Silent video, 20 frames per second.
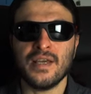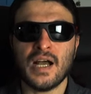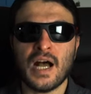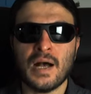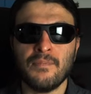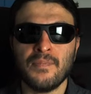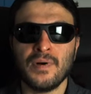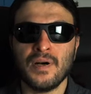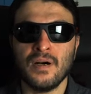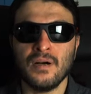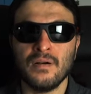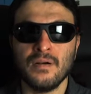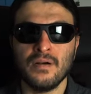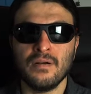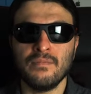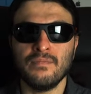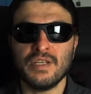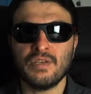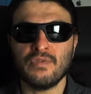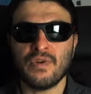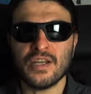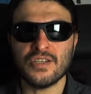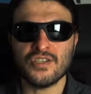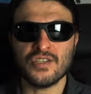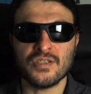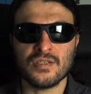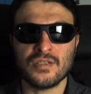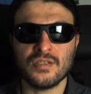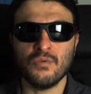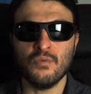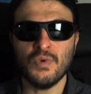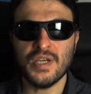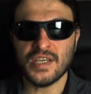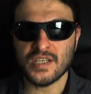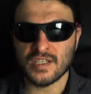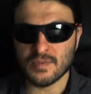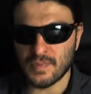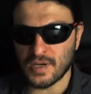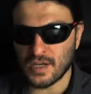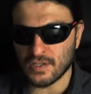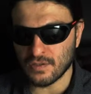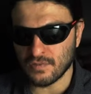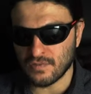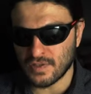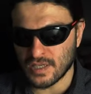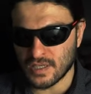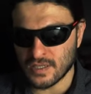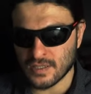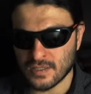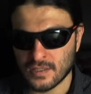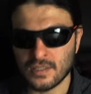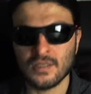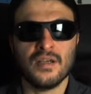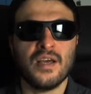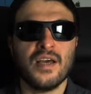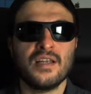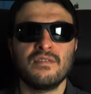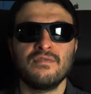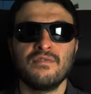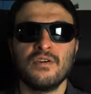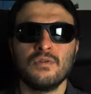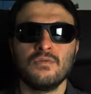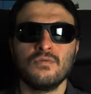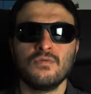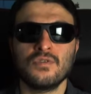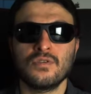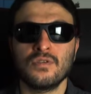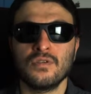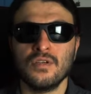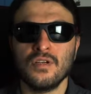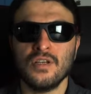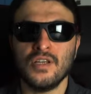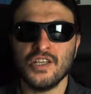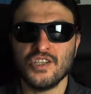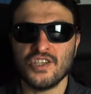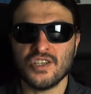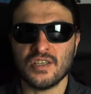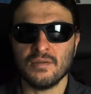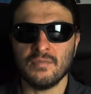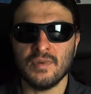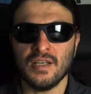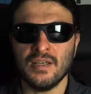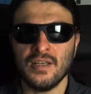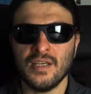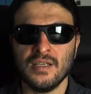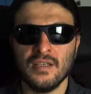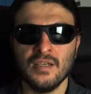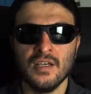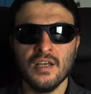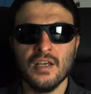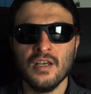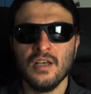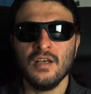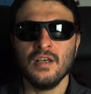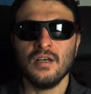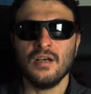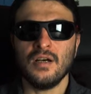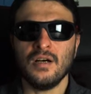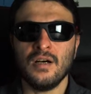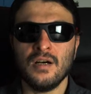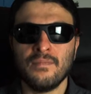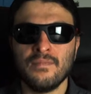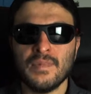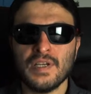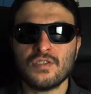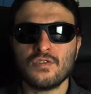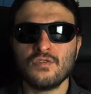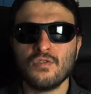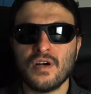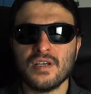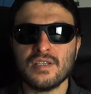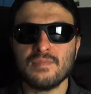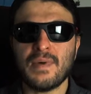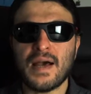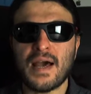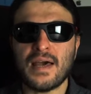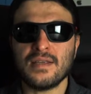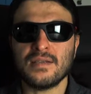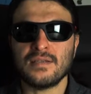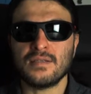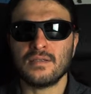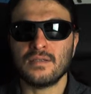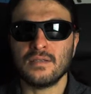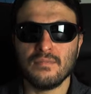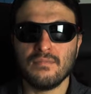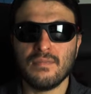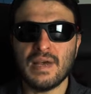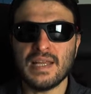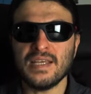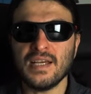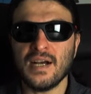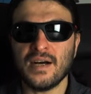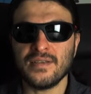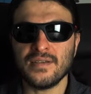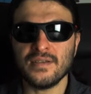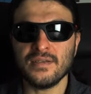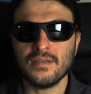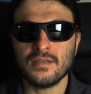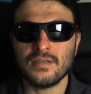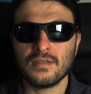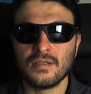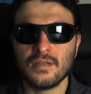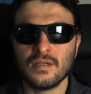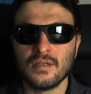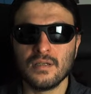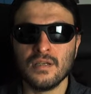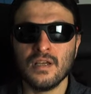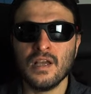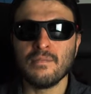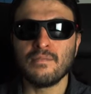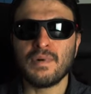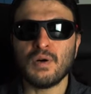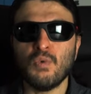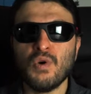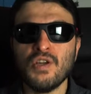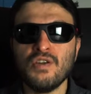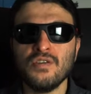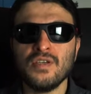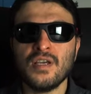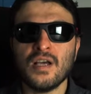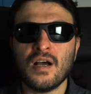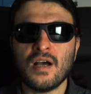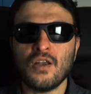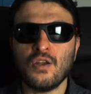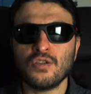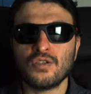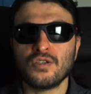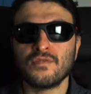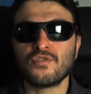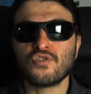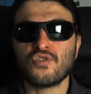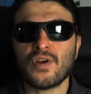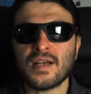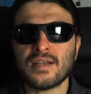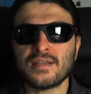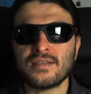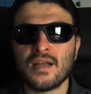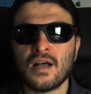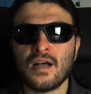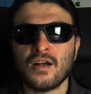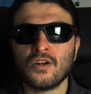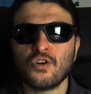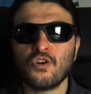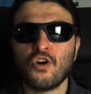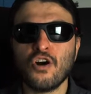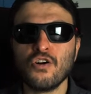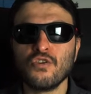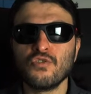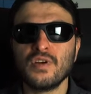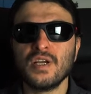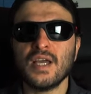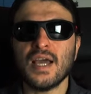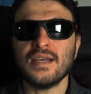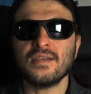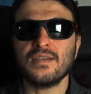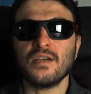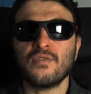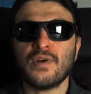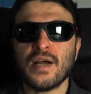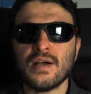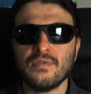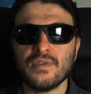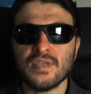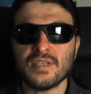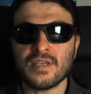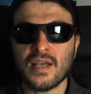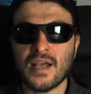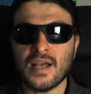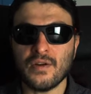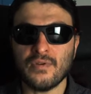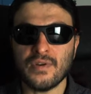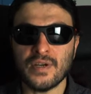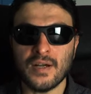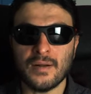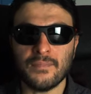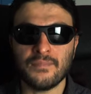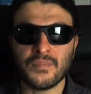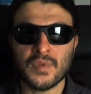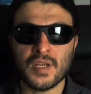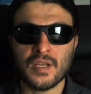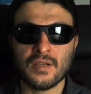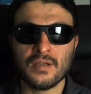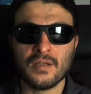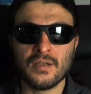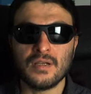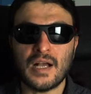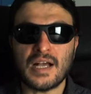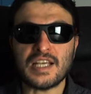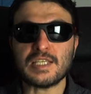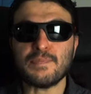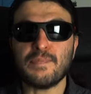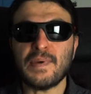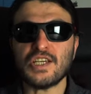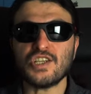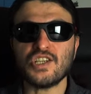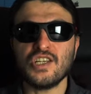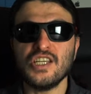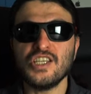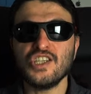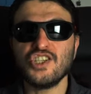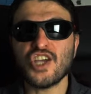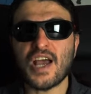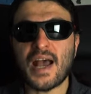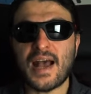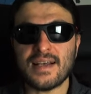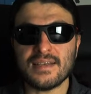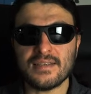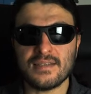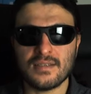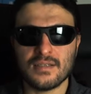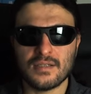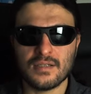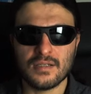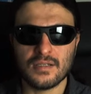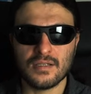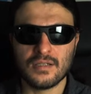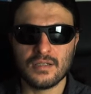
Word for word: the upper mid-range, is the weakest part of these headphones, legitimately. It's not as bad as many others, but when you get a lot of tracks that congregate around this area, especially jazz,